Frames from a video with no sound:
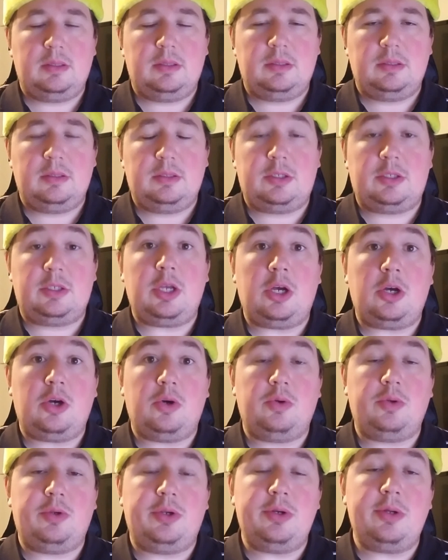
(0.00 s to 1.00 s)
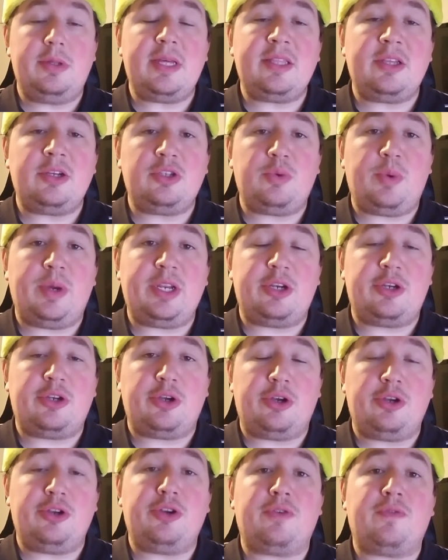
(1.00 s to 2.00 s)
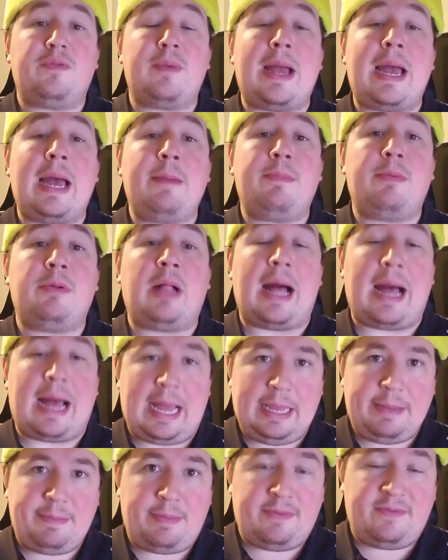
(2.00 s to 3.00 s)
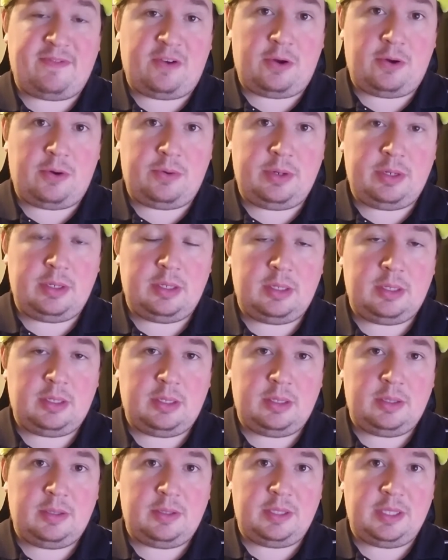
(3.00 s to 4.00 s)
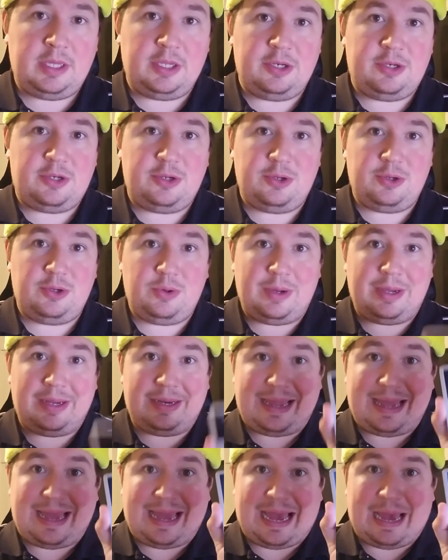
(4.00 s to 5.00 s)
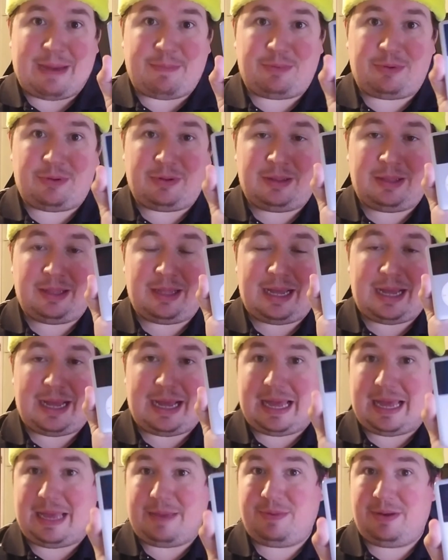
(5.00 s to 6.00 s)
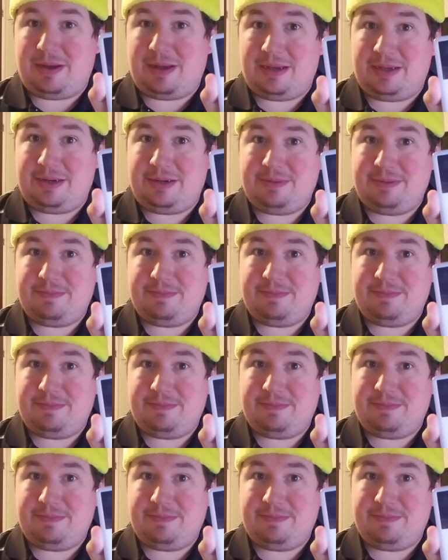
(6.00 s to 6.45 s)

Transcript: So, do you know that there's a way to turn your Apple iPhone into an Apple iPod?